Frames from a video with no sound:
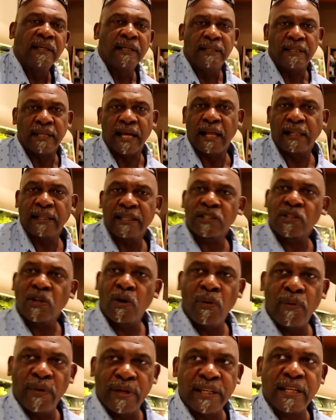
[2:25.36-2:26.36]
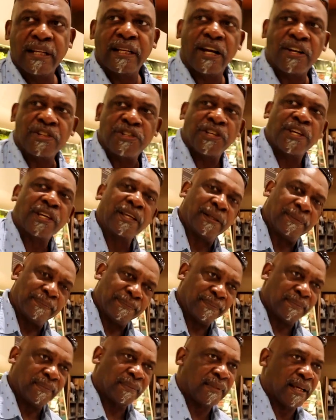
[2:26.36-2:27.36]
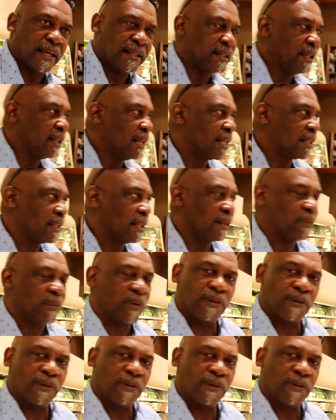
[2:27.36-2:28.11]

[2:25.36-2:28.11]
Now let's go over and get our chicken. And then I think